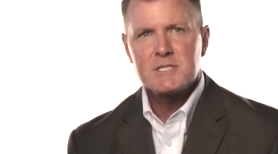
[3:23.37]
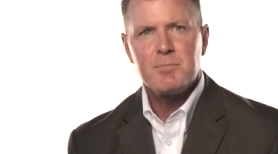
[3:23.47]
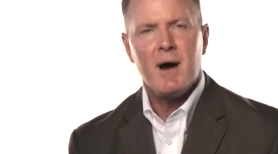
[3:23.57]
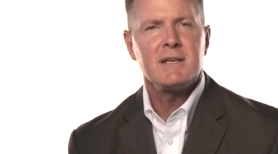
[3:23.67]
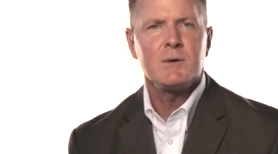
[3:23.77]

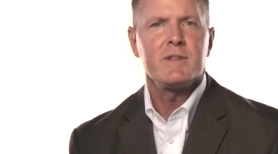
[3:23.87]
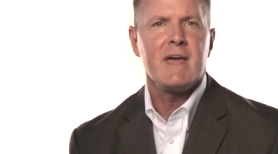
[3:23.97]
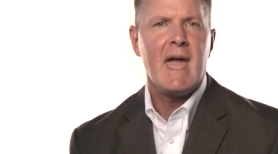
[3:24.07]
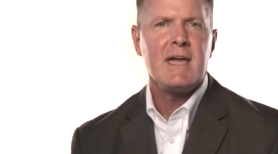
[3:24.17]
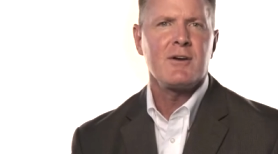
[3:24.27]
responding
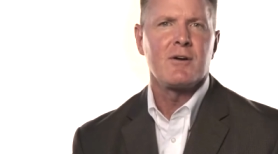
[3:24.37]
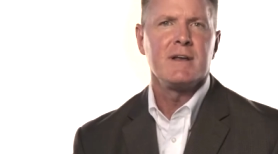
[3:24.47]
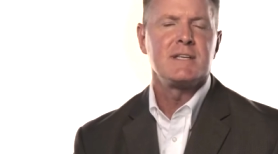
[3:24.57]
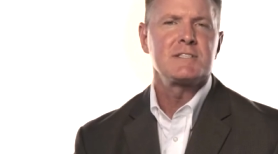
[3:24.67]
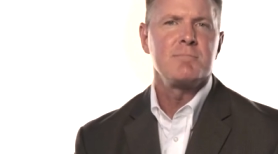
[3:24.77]
with anger
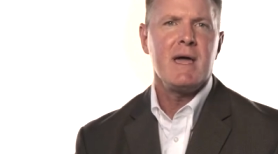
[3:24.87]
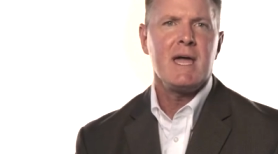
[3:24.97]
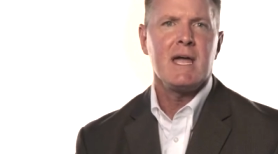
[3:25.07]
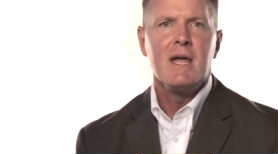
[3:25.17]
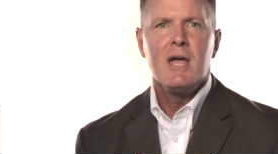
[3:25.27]
and
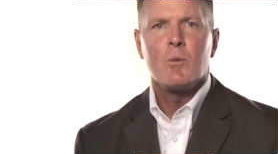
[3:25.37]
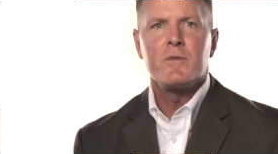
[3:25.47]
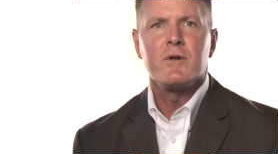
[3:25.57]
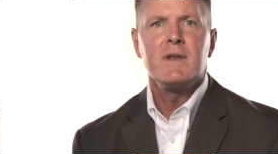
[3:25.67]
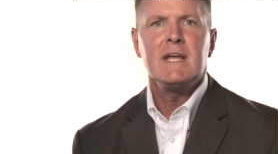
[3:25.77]
dismay
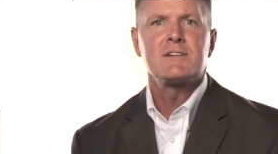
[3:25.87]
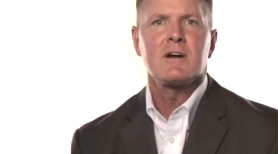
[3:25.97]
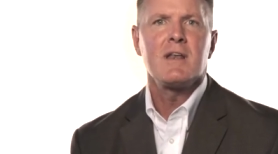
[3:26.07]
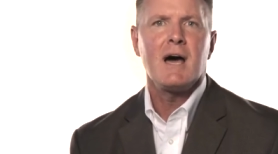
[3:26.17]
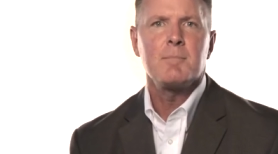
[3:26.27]
when their needs
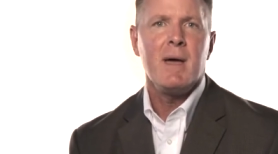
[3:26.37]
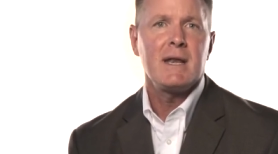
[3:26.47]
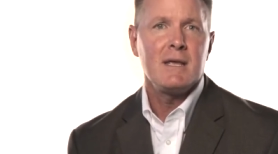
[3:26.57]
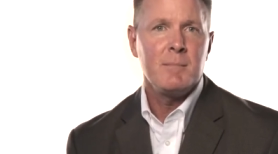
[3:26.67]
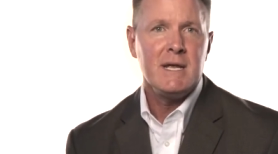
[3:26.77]
are not
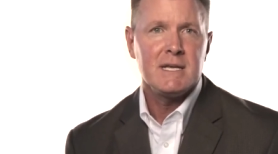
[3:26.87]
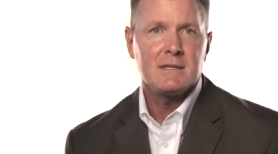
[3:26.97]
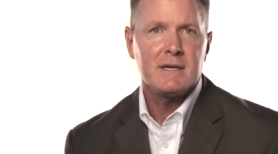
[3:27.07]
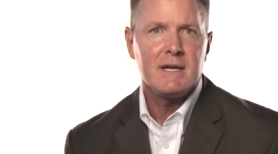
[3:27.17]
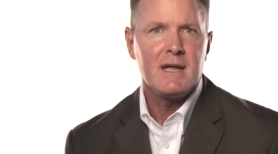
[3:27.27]
met
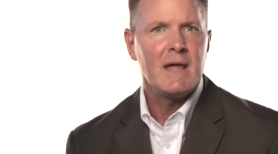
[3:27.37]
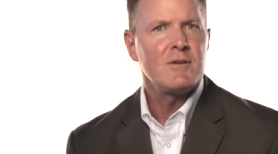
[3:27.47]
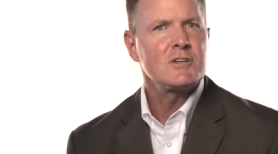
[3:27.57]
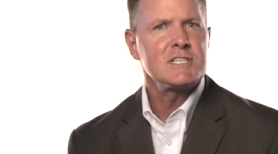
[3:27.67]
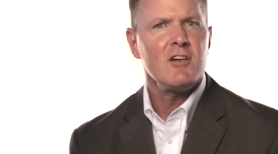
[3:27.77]
immediately
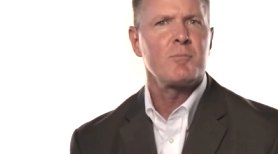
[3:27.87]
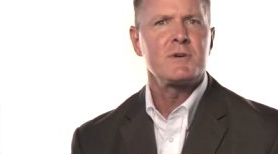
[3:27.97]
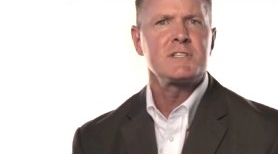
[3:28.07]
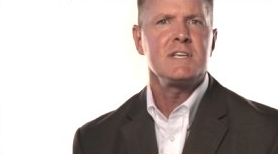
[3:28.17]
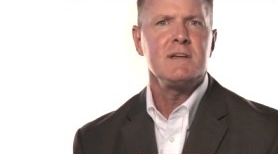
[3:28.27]
and their
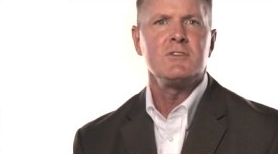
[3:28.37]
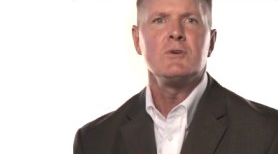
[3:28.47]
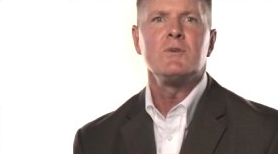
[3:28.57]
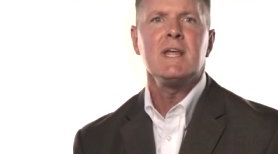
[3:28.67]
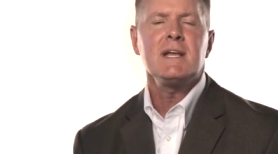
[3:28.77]
self-perceived
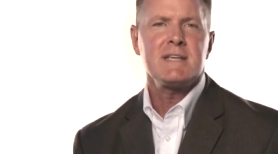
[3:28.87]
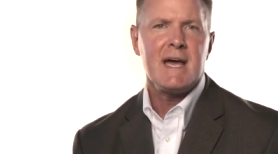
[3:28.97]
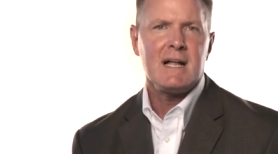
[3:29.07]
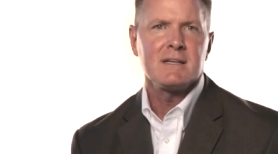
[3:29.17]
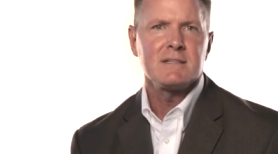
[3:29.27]
unique
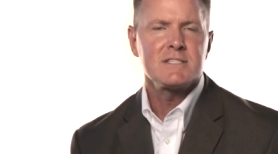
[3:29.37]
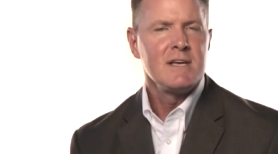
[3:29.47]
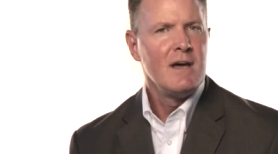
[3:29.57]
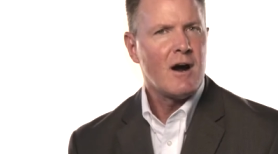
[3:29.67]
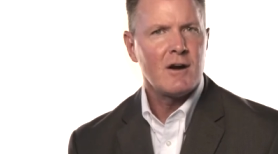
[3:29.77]

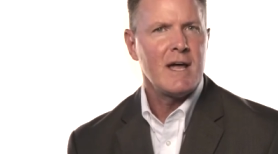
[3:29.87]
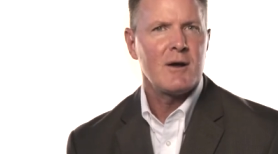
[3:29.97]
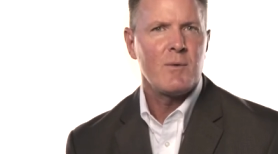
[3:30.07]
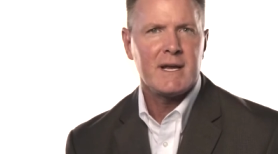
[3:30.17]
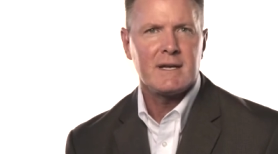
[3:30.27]
talents are
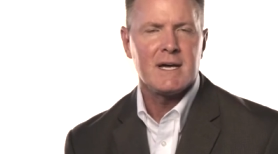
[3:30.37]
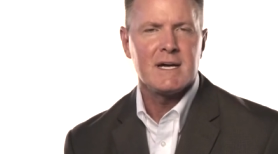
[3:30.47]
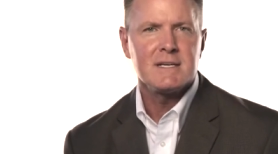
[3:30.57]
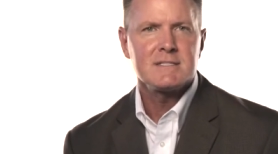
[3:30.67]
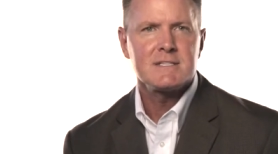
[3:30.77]
not
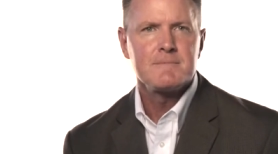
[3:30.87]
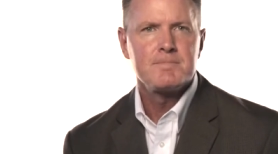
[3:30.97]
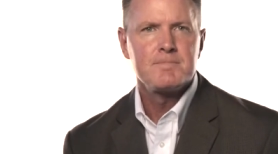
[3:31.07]
recognized.